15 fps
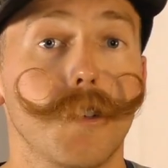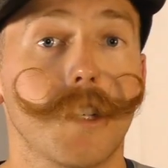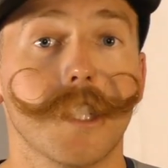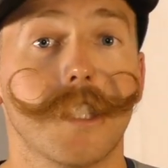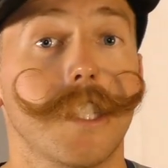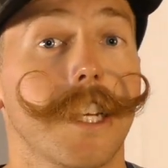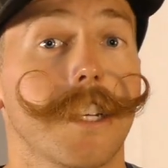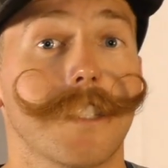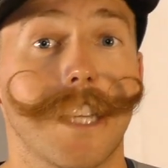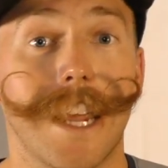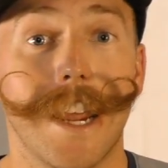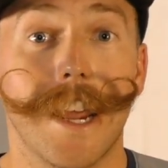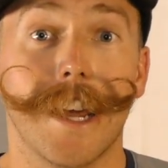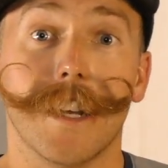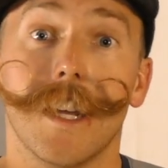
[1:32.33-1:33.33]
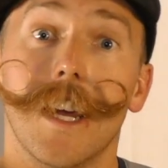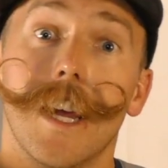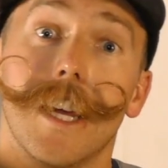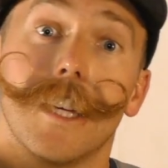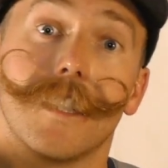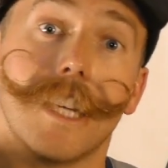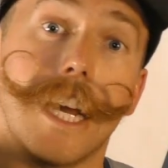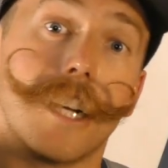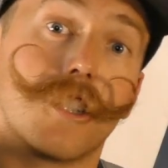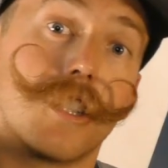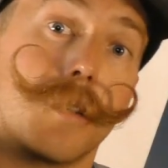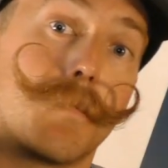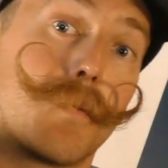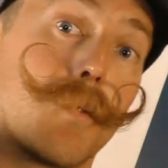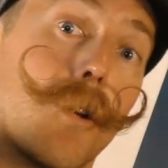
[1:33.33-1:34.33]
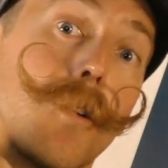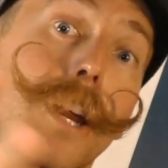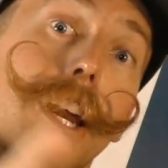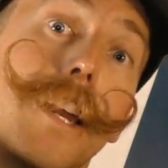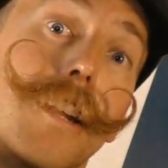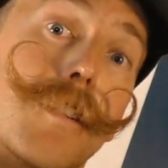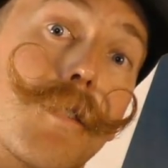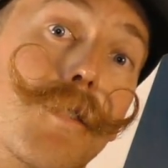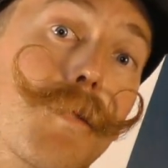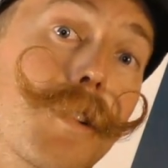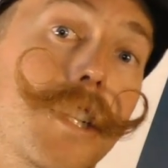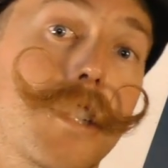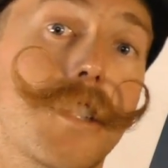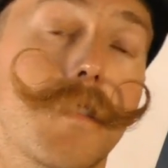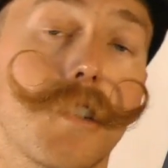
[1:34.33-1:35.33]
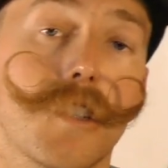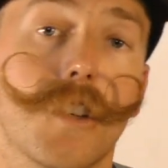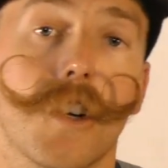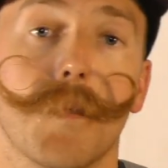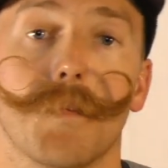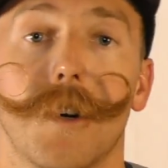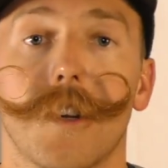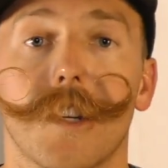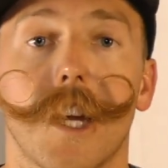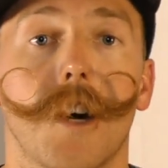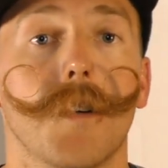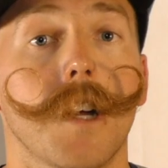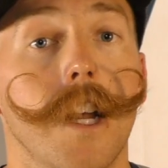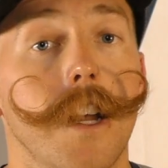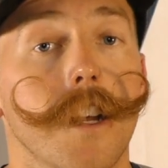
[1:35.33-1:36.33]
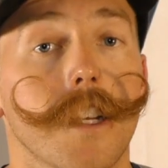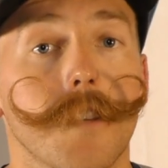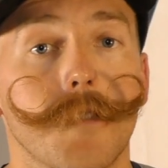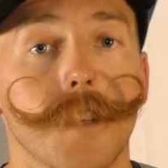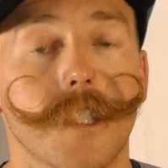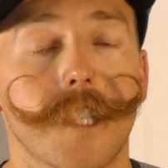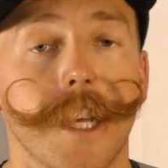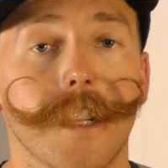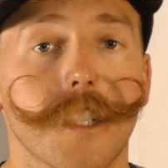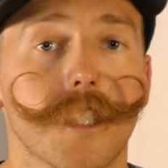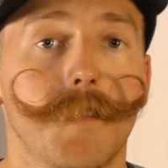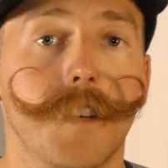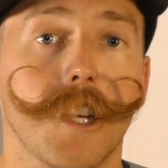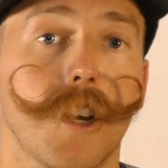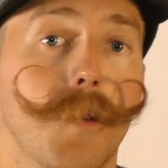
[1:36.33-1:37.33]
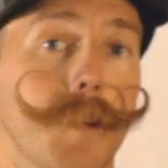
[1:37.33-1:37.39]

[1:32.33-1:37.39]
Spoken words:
you can see his hand is actually pronating through the release of this curveball. Now, if we take this video